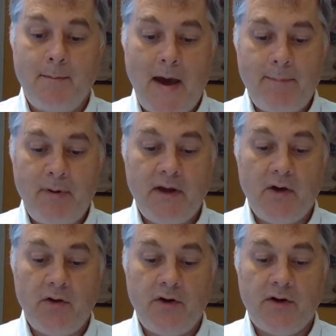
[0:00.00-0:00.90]
mapping
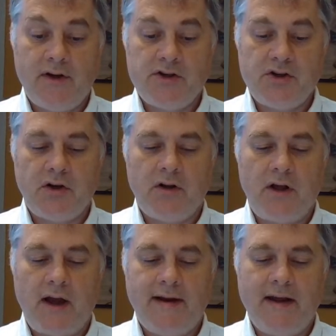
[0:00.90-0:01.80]
out your
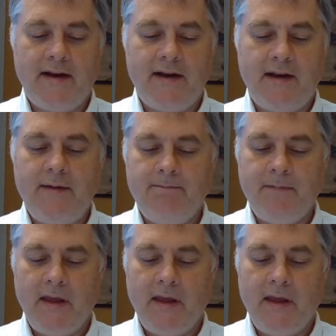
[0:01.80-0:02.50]
digital identity.